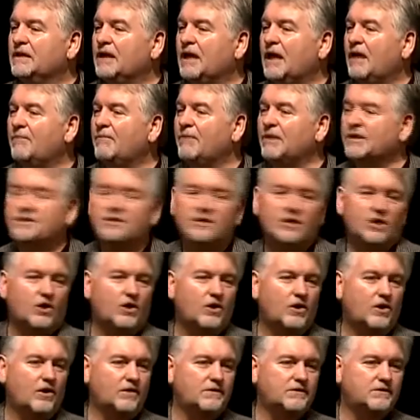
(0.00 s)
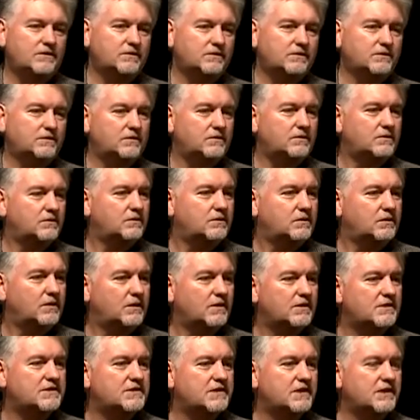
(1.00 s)
how much it hurt
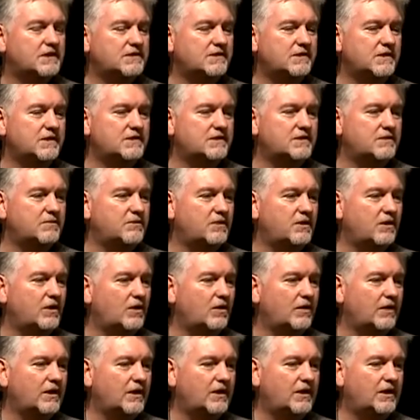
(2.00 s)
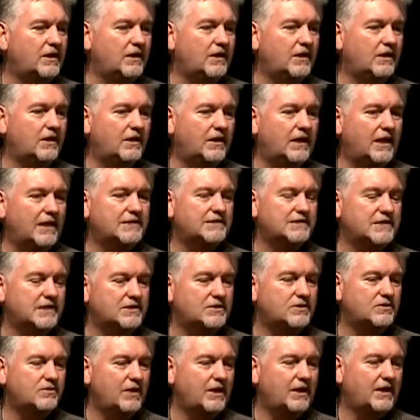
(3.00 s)
in the 60s to be the only kid in that
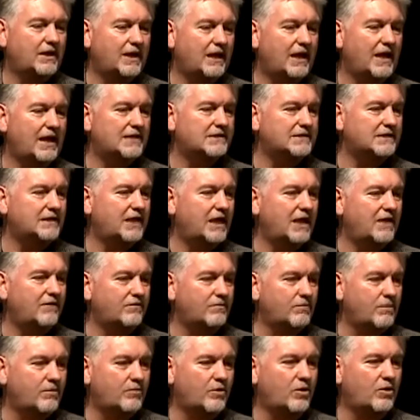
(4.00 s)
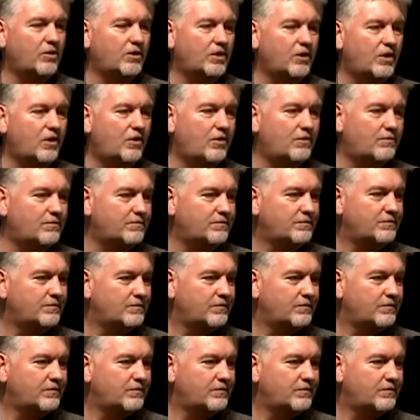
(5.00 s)
6th grade class that came from a broken home.